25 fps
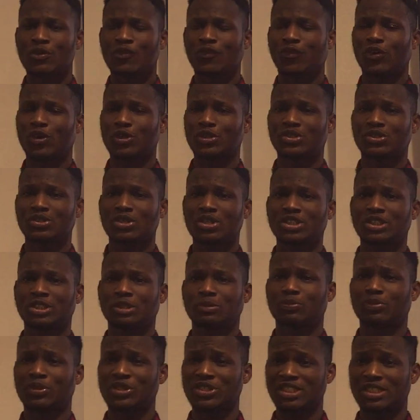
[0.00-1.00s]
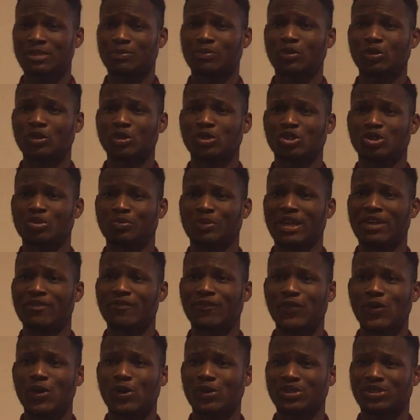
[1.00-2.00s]
for such principle to be
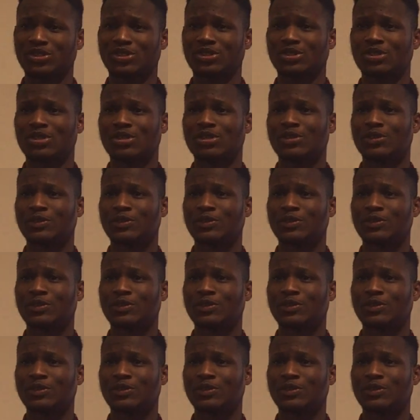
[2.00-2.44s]
enforced.